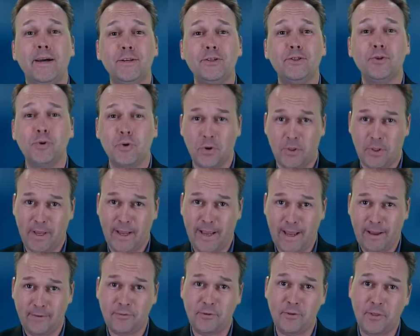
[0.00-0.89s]
shortly
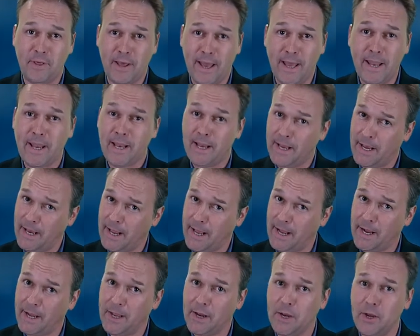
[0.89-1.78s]
after that,
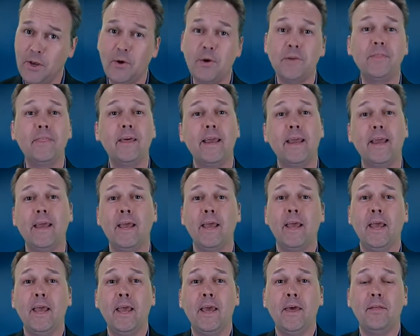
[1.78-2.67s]
not gonna do it.
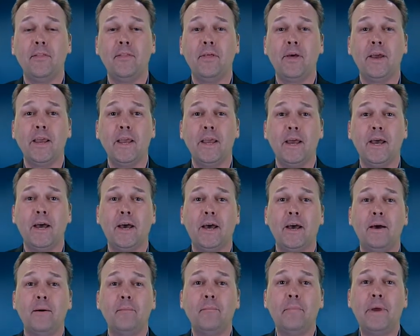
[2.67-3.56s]
They
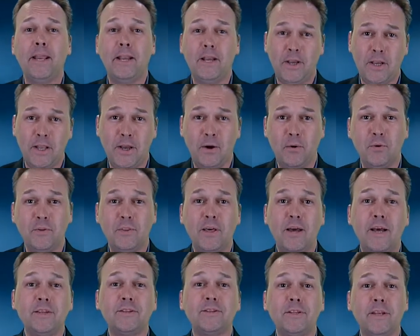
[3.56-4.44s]
made a deal with
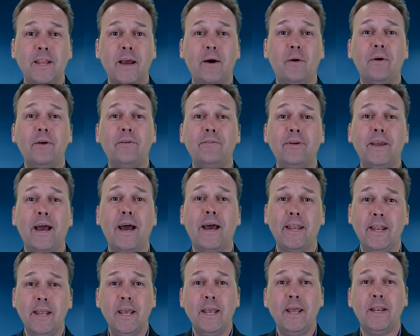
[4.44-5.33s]
us, and now we've
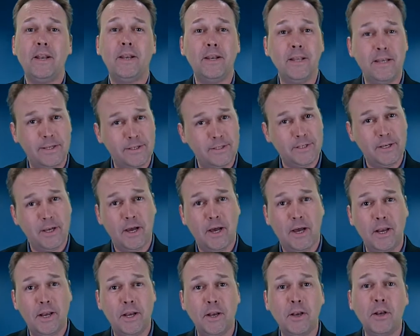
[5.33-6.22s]
got
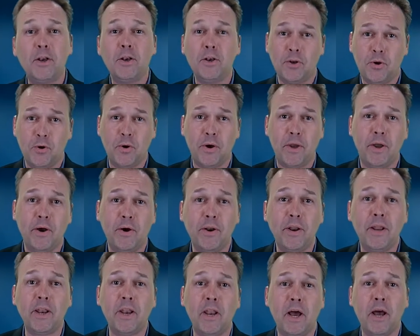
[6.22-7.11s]
Nissan and
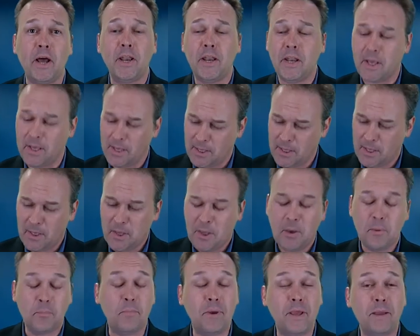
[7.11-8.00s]
Toyota and Honda
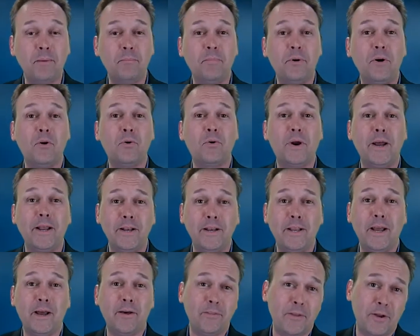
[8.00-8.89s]
being built right
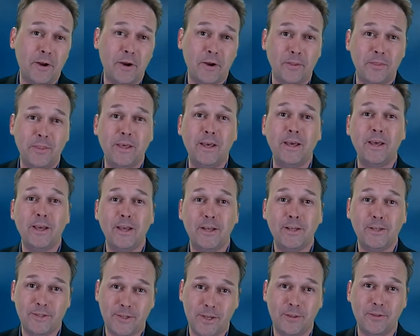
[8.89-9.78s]
down there in the
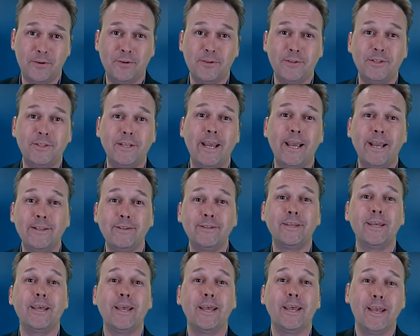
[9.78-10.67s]
southern
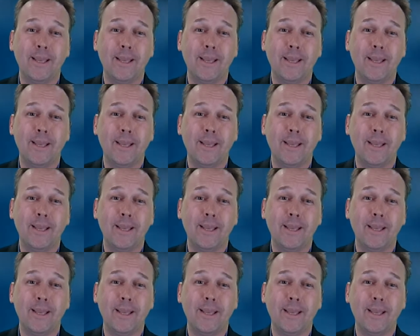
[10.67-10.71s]
states.